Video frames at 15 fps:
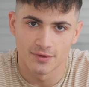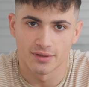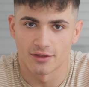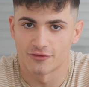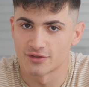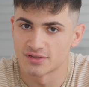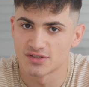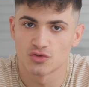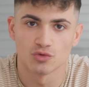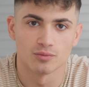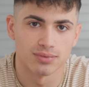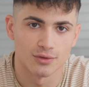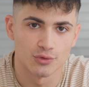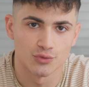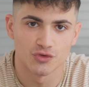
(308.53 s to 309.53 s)
If it's too
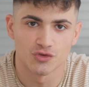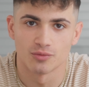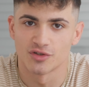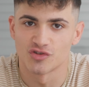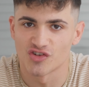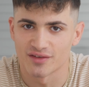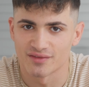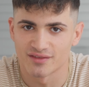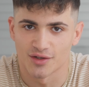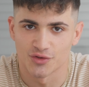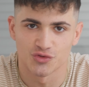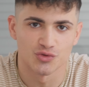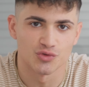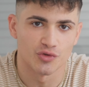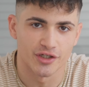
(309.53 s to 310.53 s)
blue, too magenta,
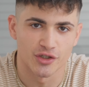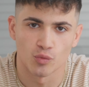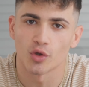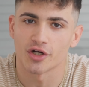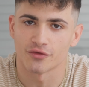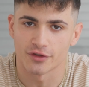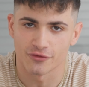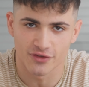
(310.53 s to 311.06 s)
too green, whatever,